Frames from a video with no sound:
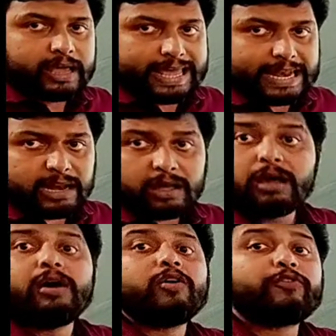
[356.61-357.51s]

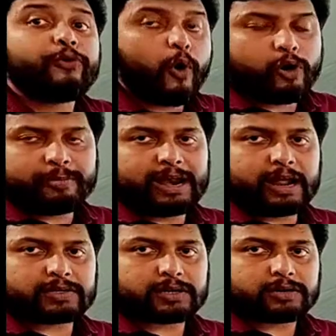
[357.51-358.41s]
in formal
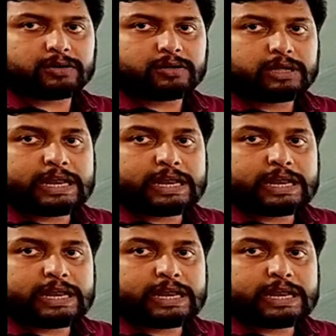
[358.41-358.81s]
letter.